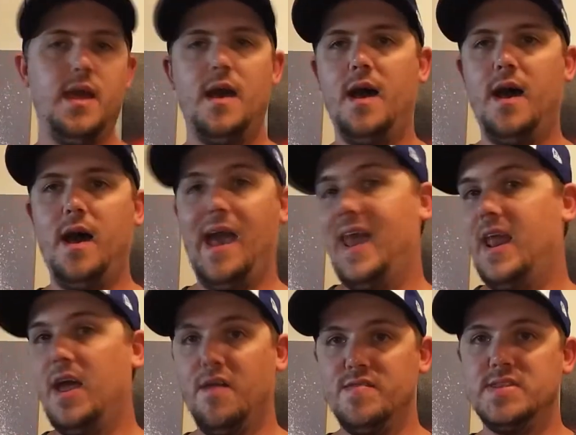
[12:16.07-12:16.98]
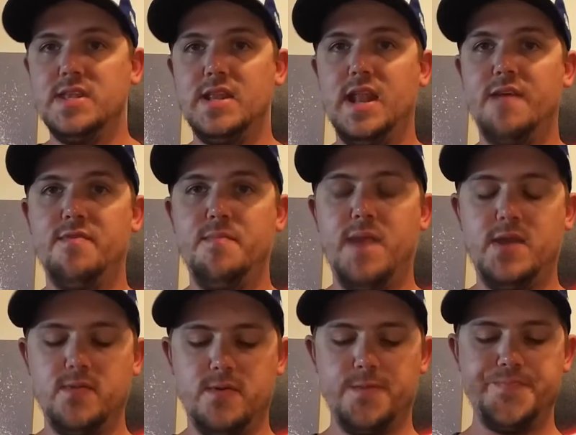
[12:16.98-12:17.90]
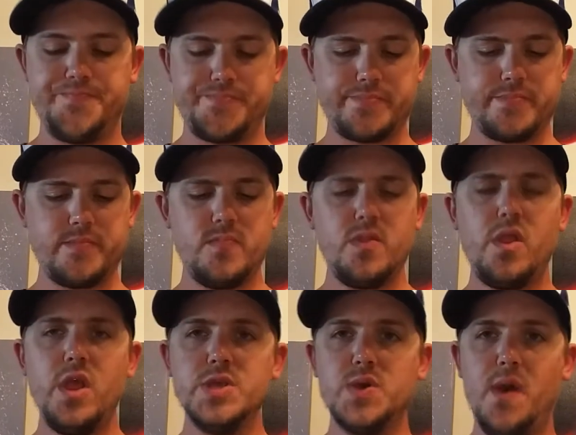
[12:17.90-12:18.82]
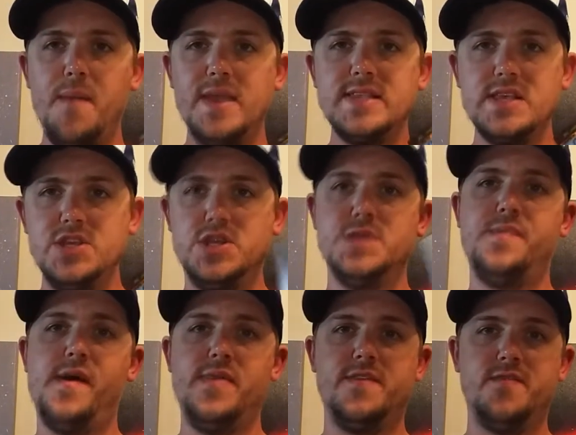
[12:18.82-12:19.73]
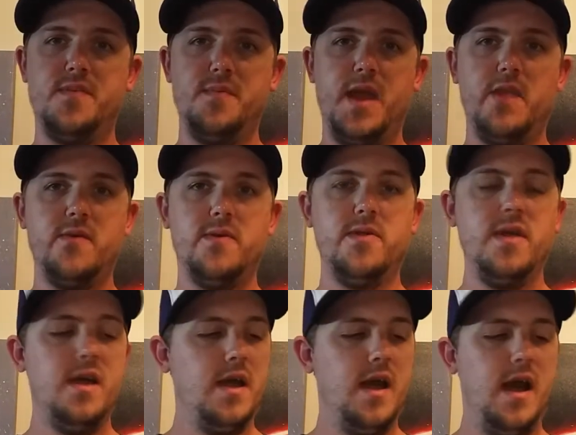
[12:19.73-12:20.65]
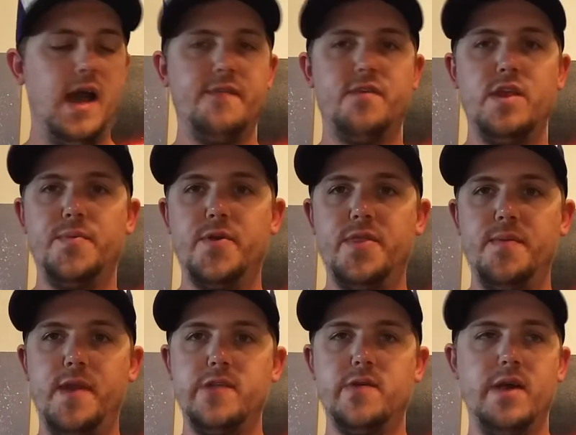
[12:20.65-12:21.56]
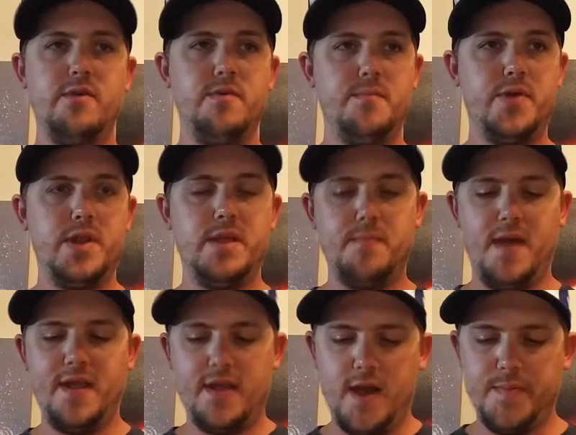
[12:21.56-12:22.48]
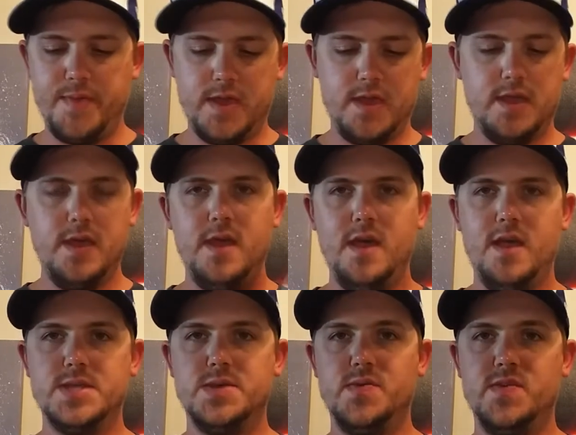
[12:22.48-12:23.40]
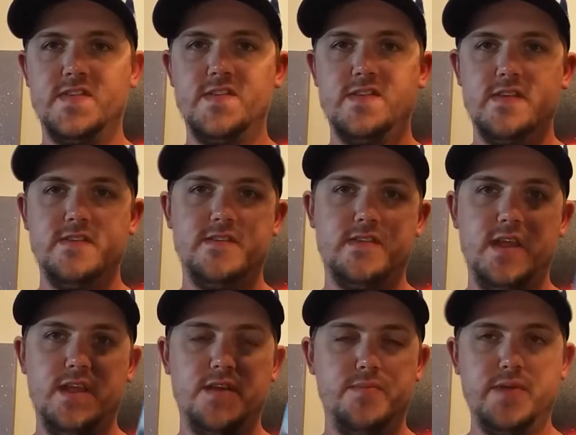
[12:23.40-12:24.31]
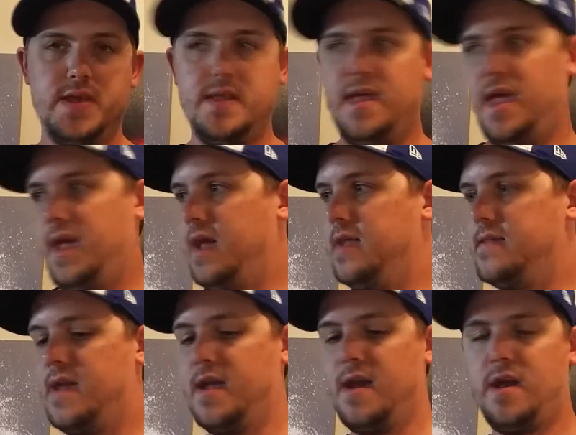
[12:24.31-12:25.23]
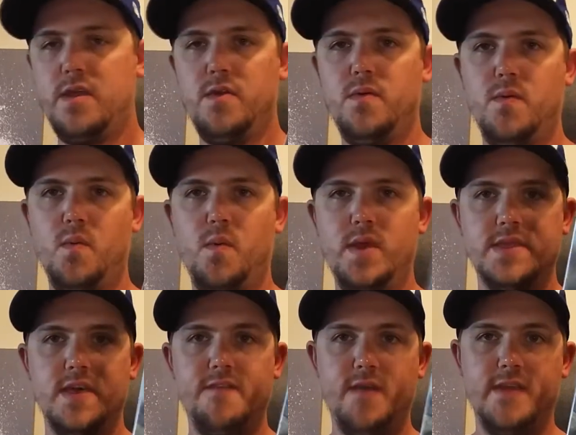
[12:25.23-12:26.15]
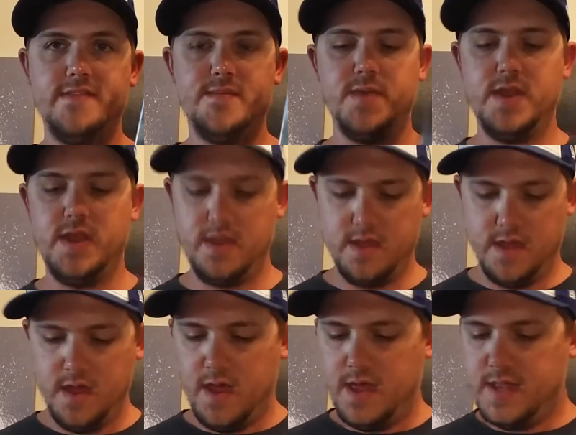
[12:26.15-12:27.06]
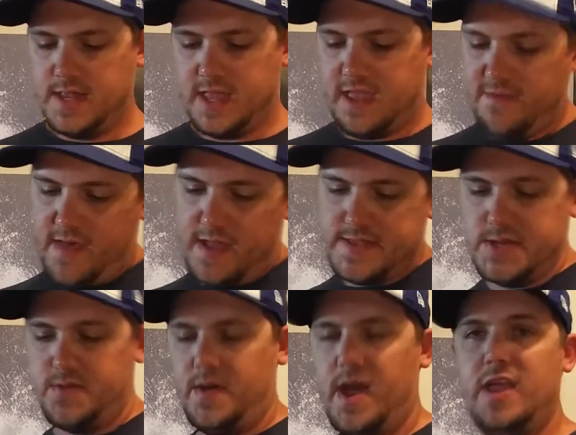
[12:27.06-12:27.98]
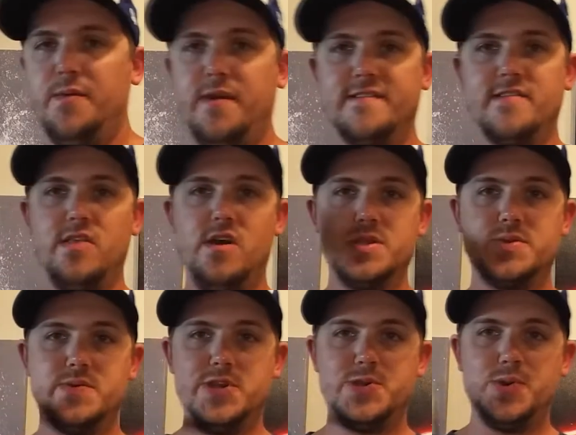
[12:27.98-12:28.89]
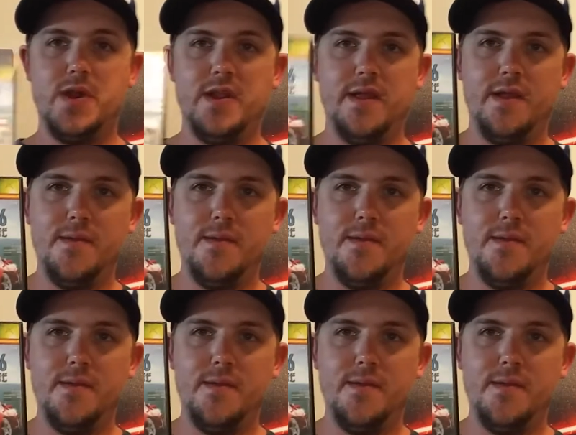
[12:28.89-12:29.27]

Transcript: And I obviously didn't have the manual. So I basically just bought this with a manual. I've already pulled the manual out and put it in my copy. So this is just incomplete, and I got to wait till I find somebody to give that to. Anyways, long story short,